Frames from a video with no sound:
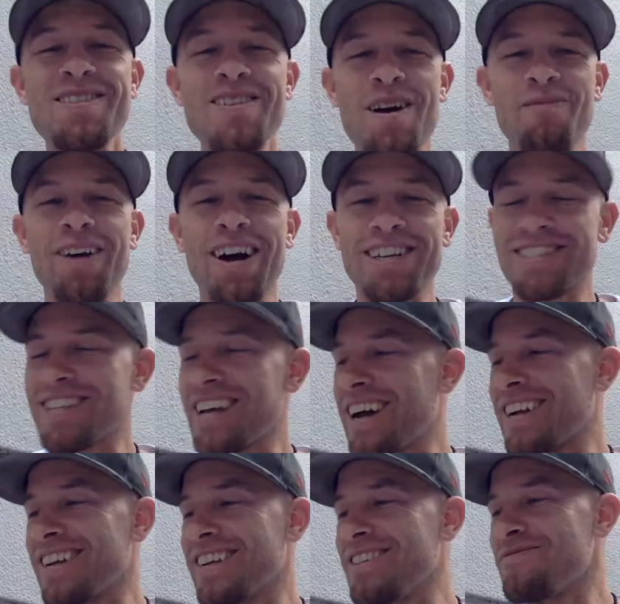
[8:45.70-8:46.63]
I'm
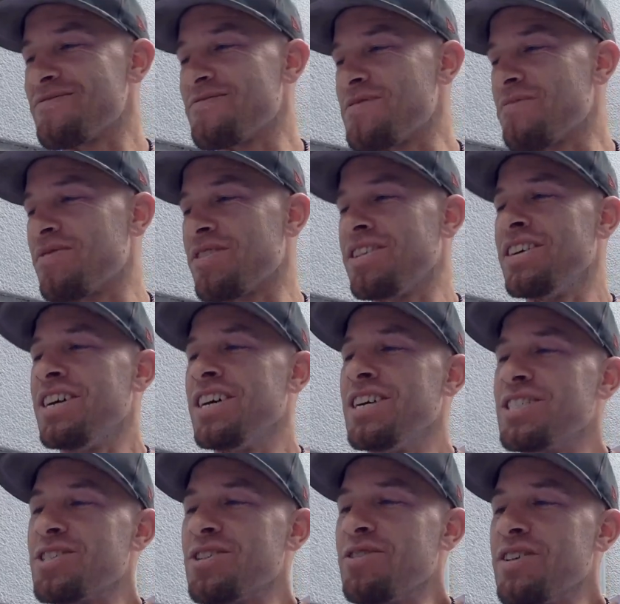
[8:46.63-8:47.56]
outside again, remember?
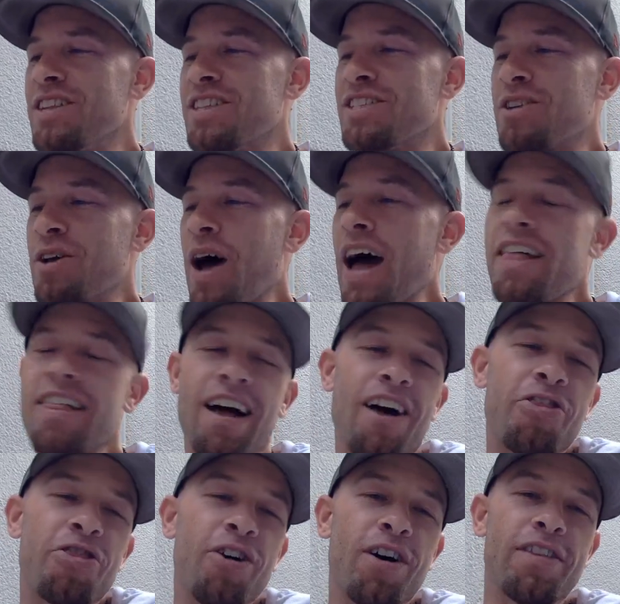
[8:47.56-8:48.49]
So
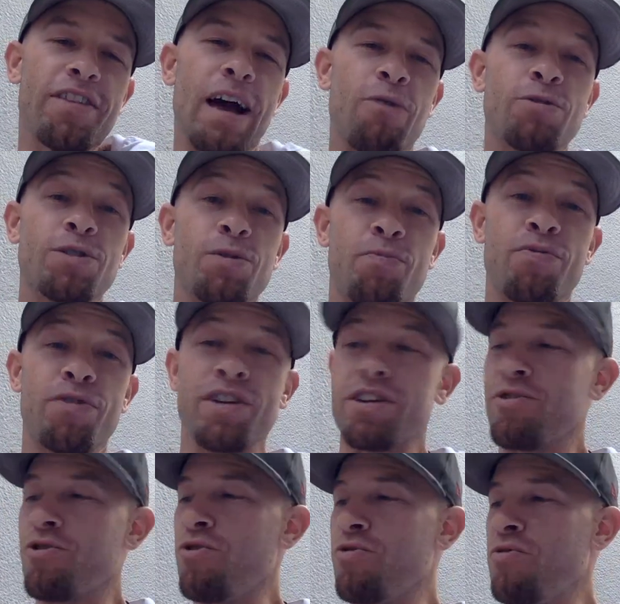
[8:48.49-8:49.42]
I thought that was a pretty
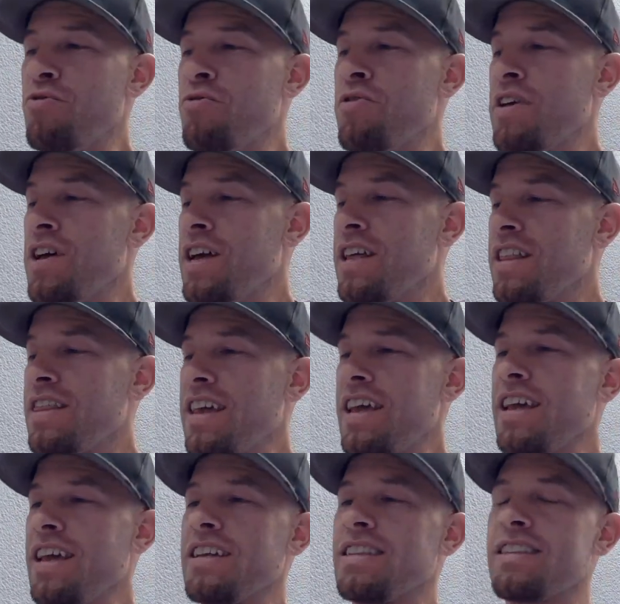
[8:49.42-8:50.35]
cool
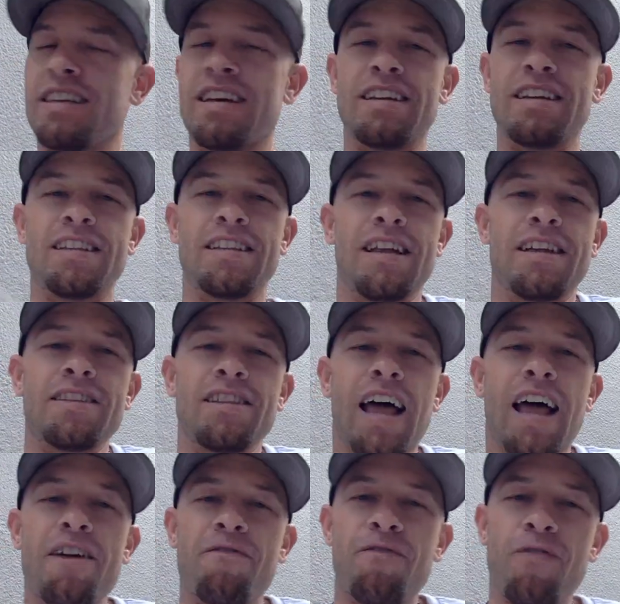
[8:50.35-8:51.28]
thing that,
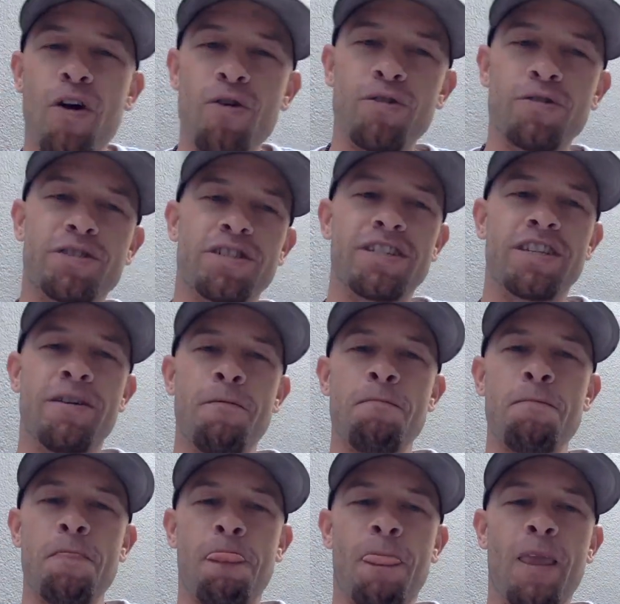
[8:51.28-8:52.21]
like, first,
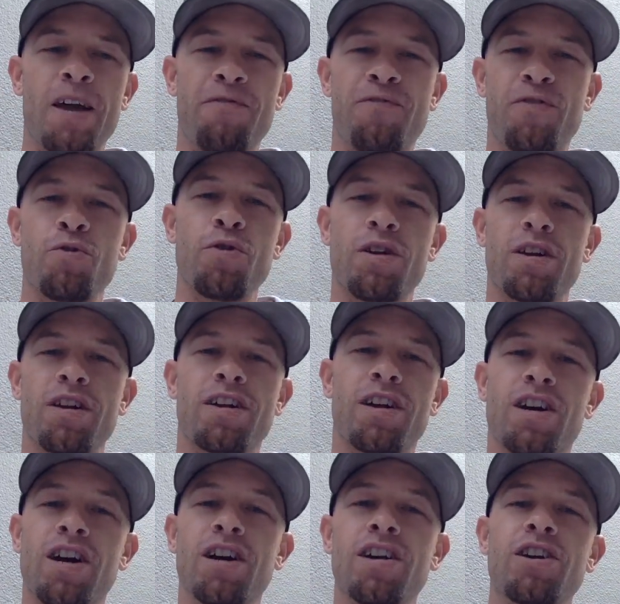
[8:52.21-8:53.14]
if you're
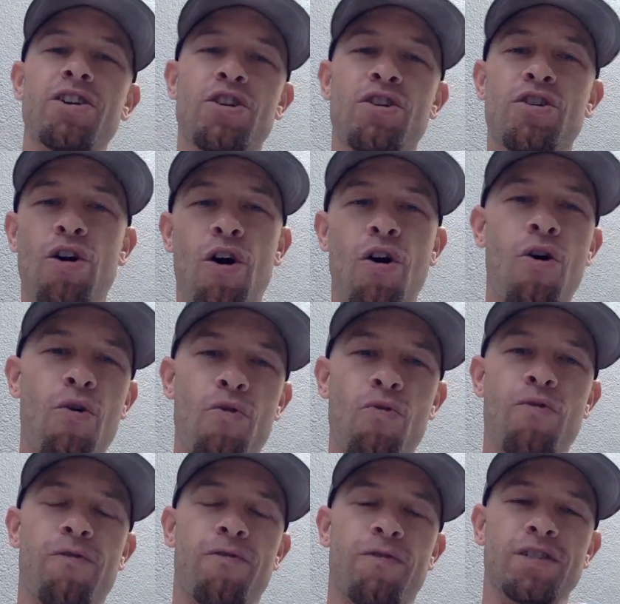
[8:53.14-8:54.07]
going to
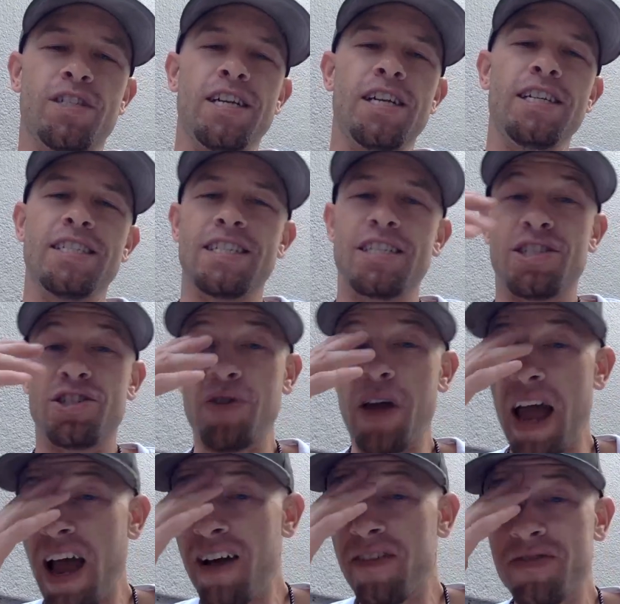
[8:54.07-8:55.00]
go for Jesus, you
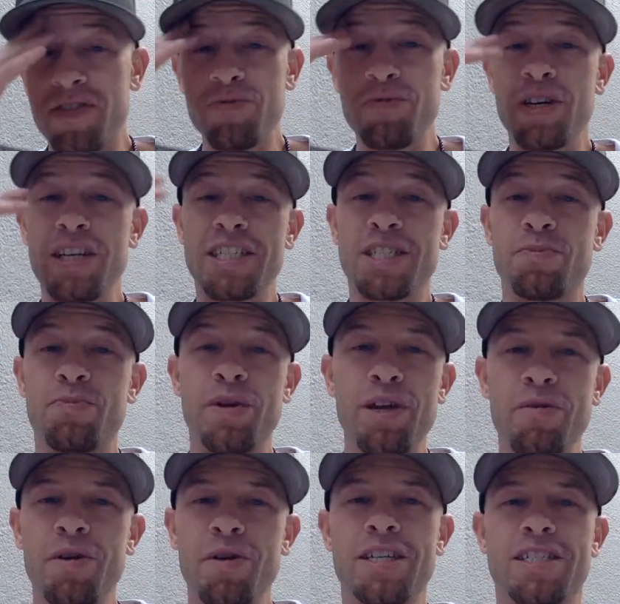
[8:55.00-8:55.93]
have to
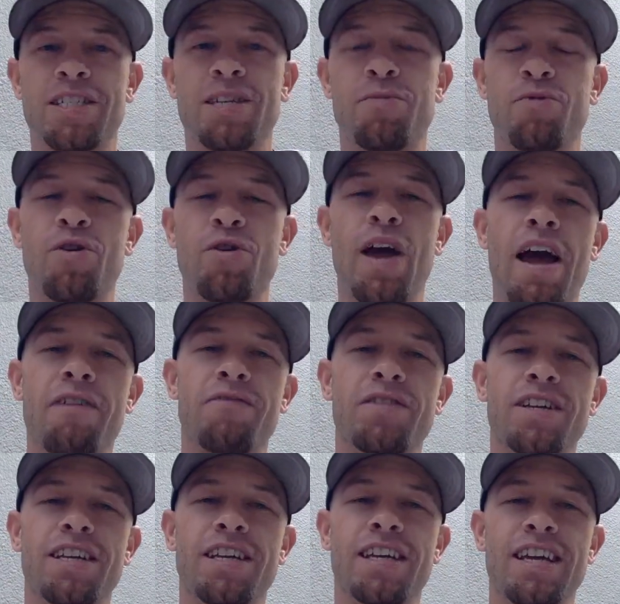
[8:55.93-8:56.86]
experience him. You have
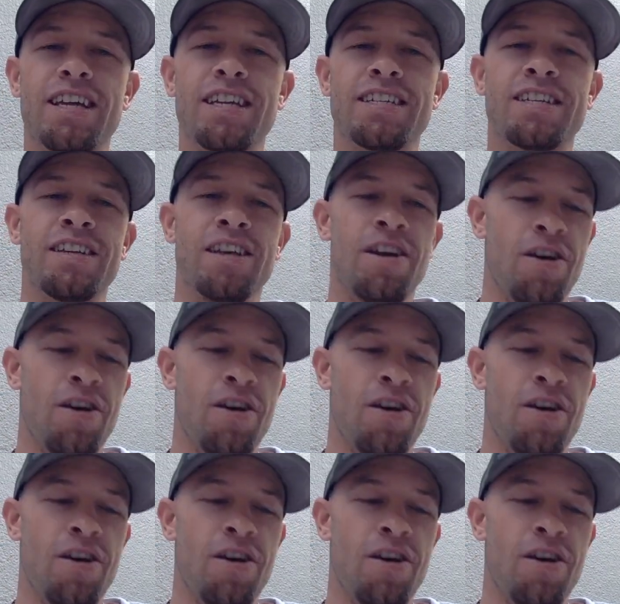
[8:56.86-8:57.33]
to get